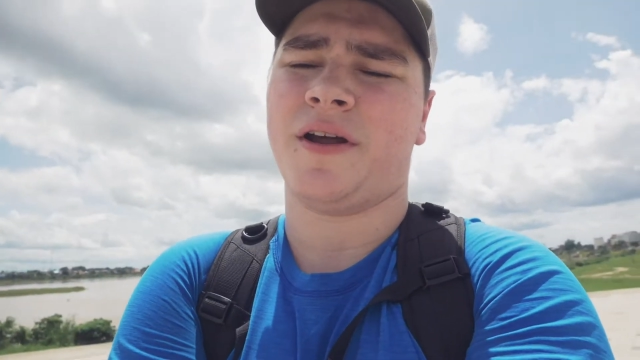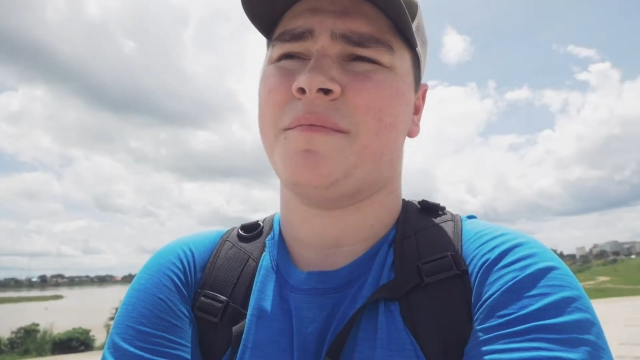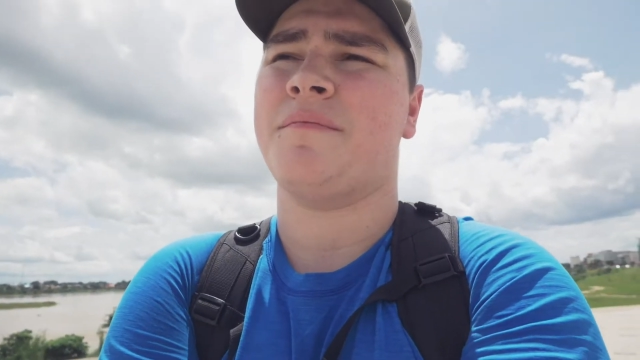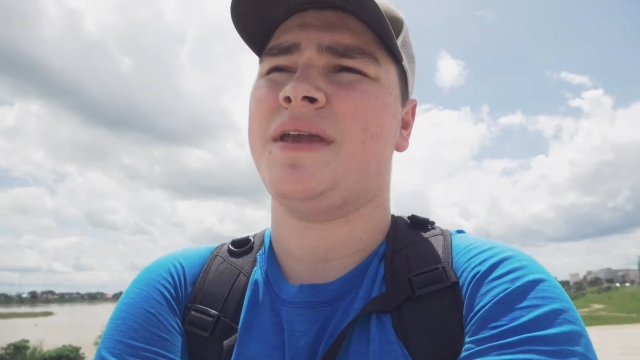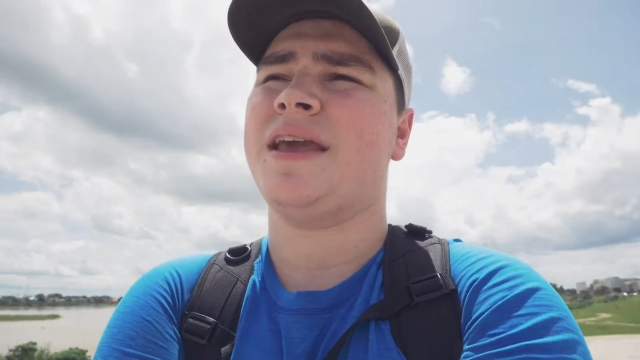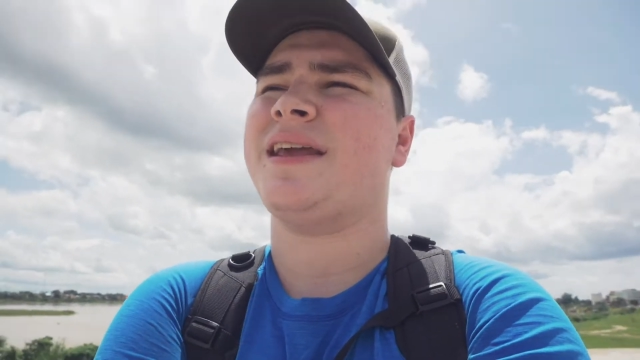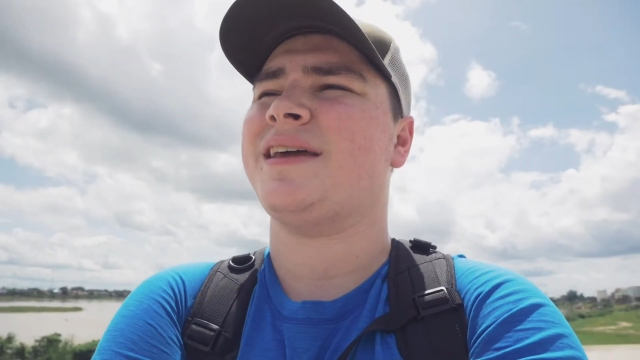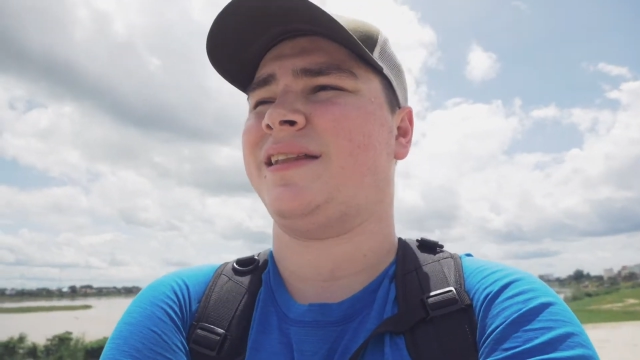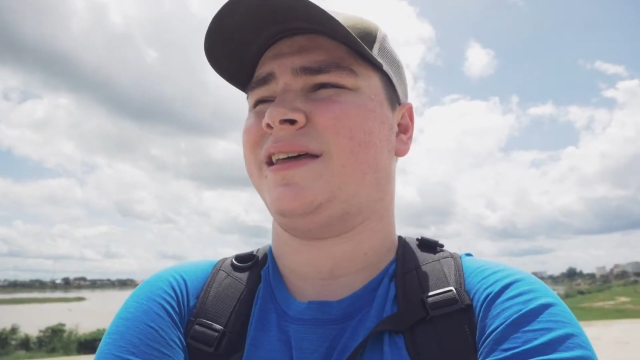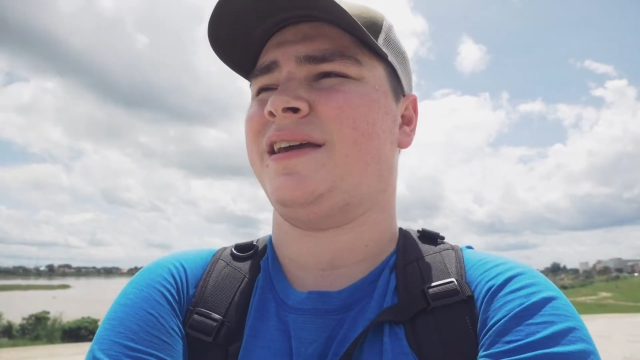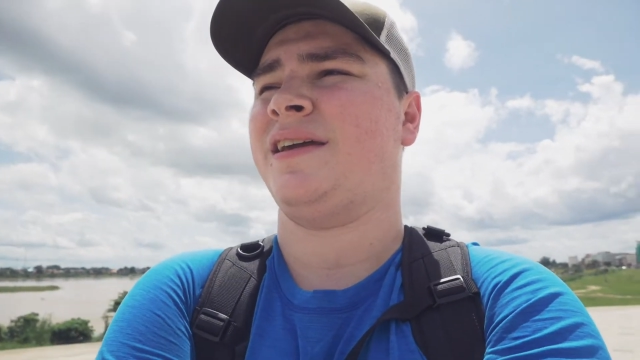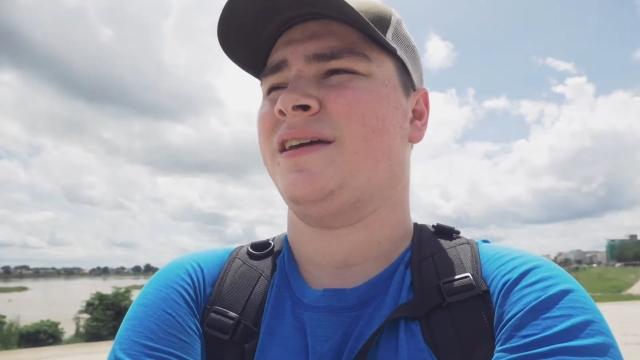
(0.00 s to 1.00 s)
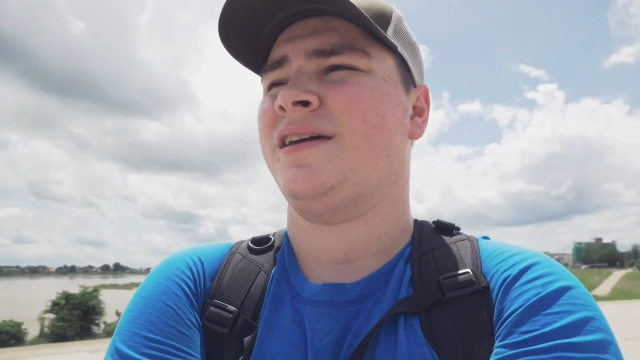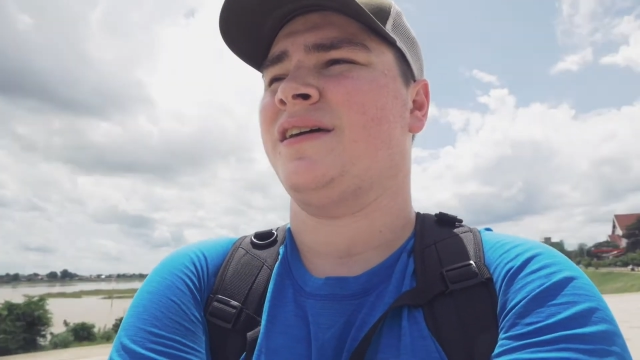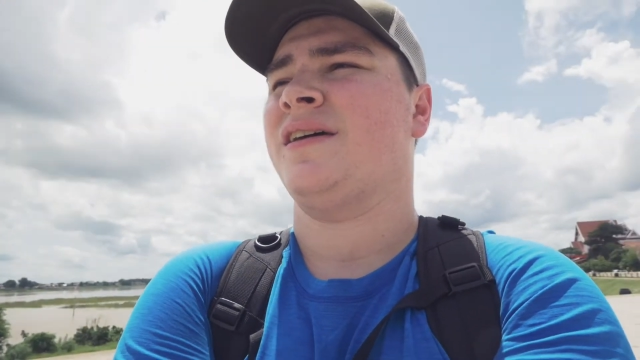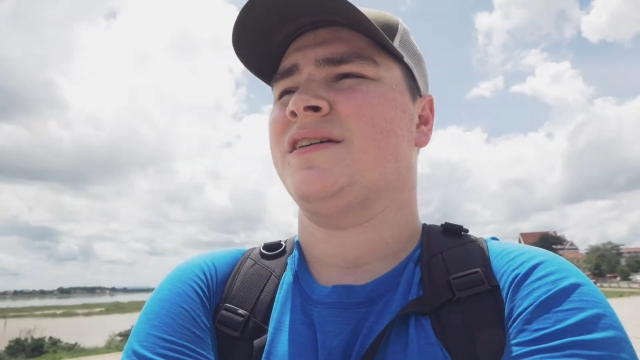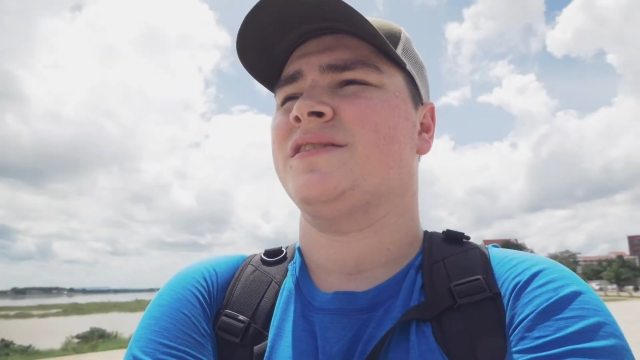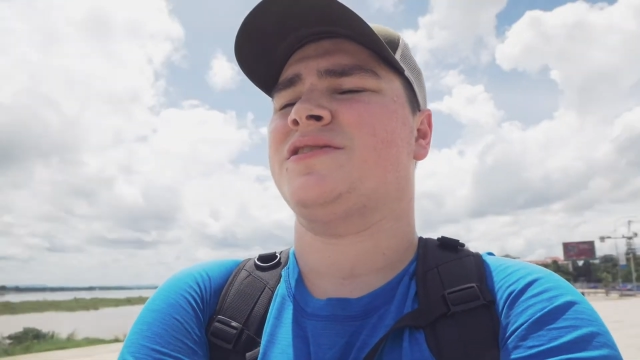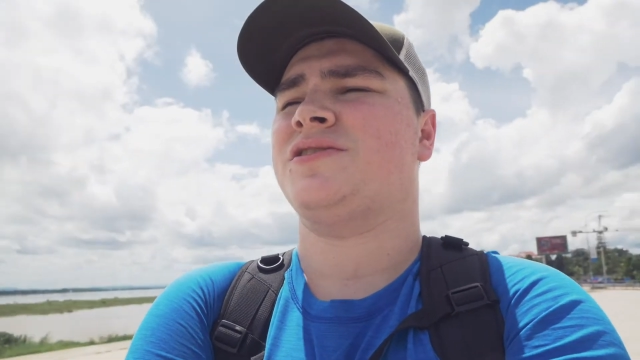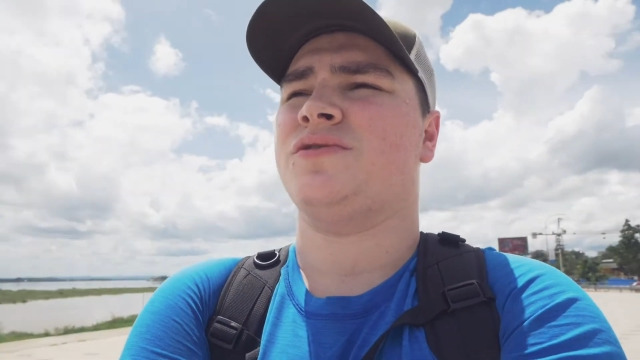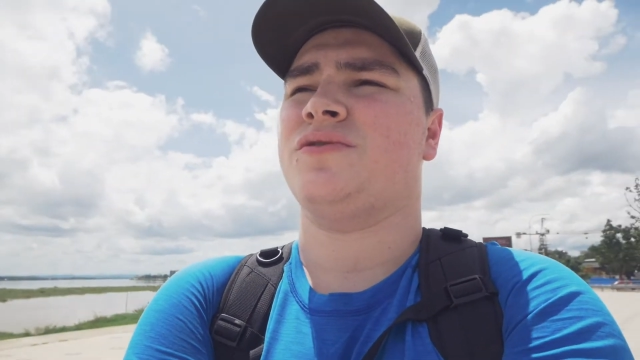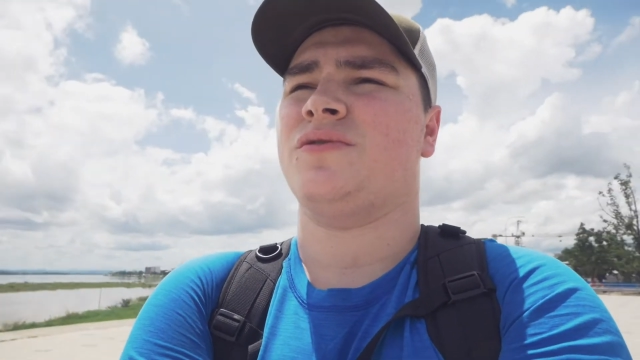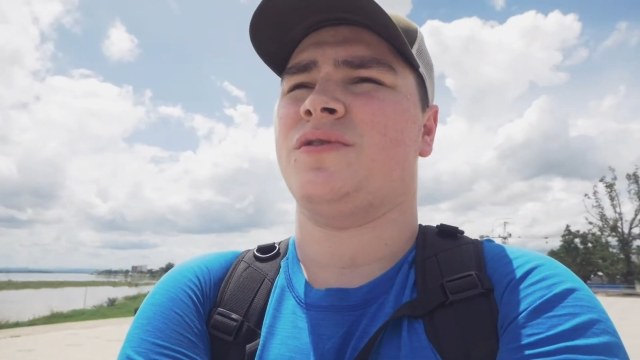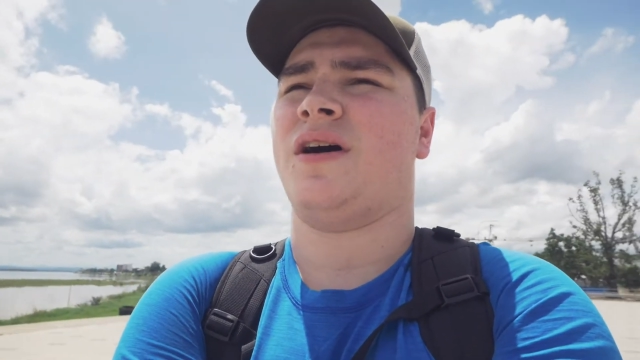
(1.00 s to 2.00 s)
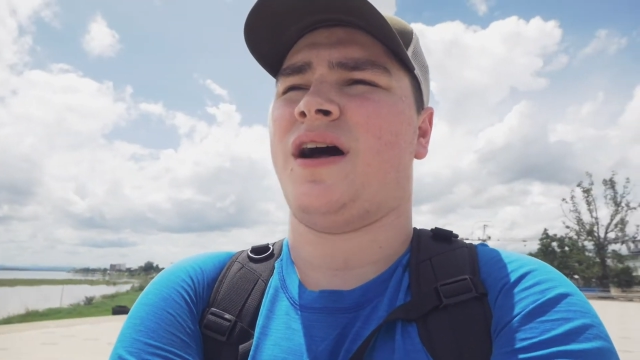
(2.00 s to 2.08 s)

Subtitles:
immediately to